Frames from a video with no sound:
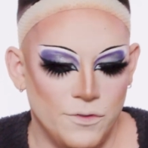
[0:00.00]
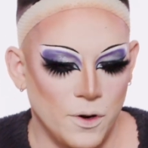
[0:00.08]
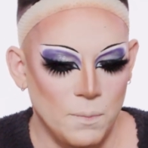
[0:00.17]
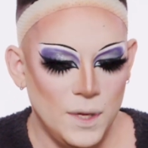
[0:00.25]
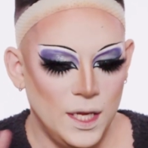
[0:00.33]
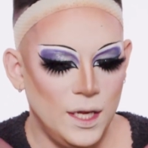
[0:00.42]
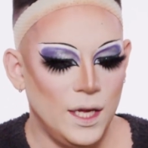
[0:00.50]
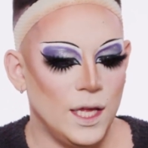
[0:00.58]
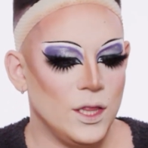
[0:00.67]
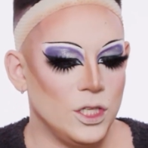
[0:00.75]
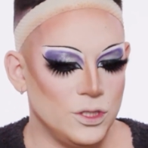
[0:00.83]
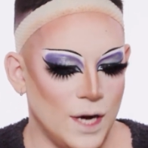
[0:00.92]
For me,
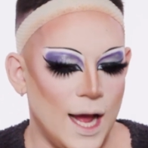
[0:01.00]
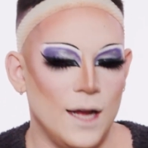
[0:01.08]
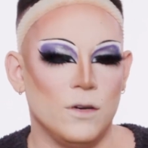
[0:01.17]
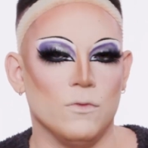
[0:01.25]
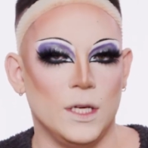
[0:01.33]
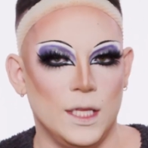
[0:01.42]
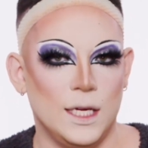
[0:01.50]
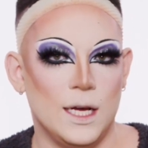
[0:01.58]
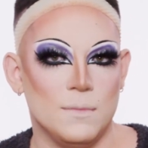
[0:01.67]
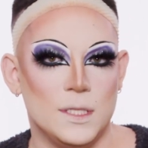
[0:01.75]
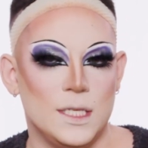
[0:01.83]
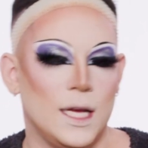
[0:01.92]
the drag really
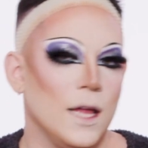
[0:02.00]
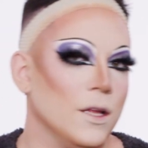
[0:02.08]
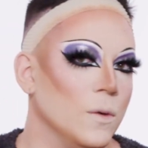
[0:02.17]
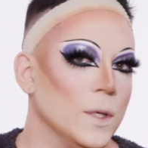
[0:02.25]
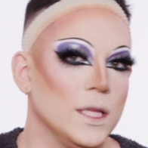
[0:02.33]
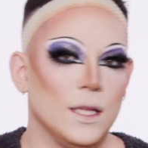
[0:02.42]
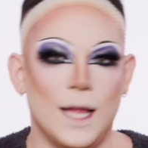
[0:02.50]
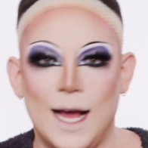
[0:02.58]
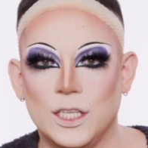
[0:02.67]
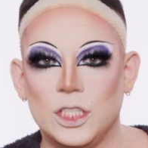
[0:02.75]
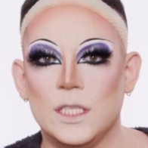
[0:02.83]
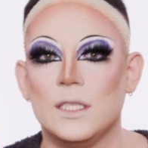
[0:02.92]
comes together with the
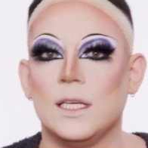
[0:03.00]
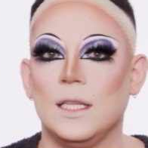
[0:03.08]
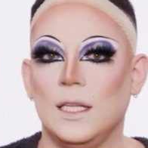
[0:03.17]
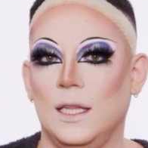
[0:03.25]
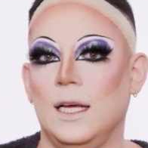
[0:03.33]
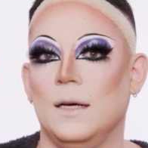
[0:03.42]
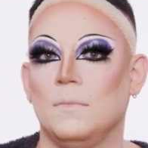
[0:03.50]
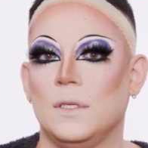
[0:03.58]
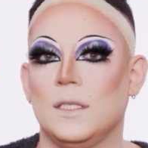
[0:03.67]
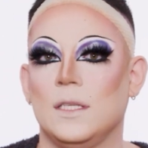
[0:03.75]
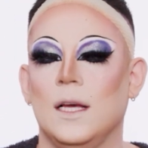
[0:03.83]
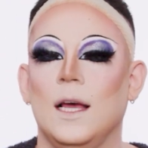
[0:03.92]
lashes and the
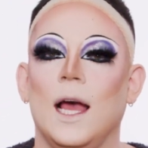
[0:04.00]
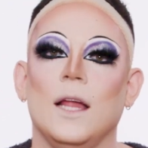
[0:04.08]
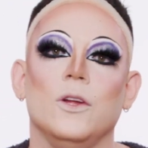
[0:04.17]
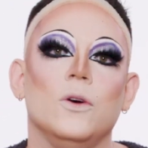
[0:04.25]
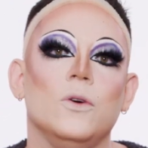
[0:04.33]
lips, and